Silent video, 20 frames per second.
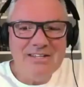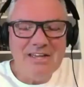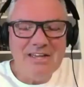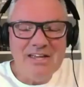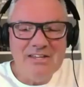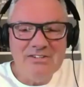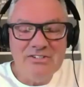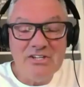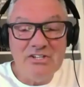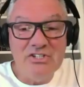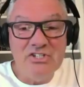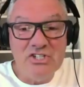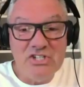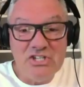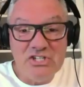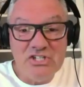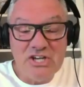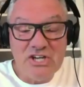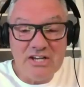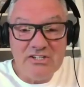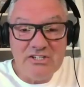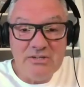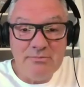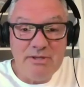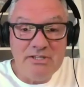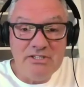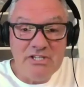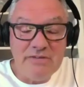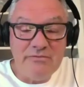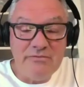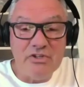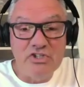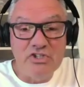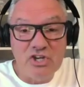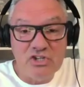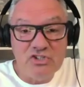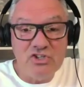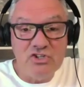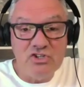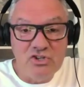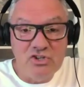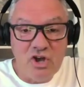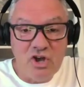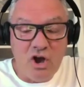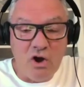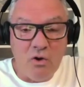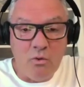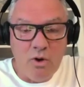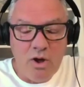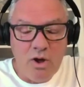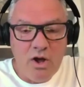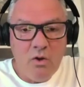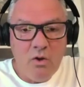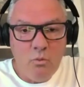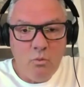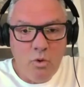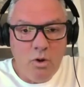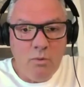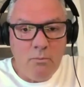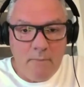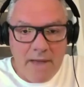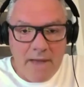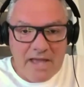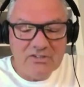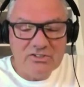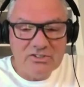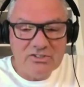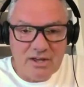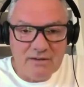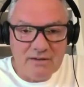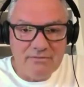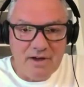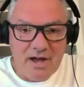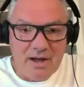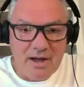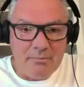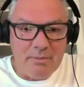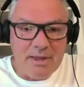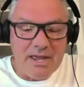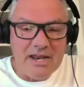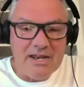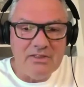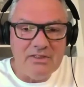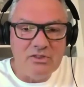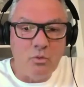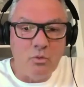ChatGPT, if it doesn't know, will make stuff up. And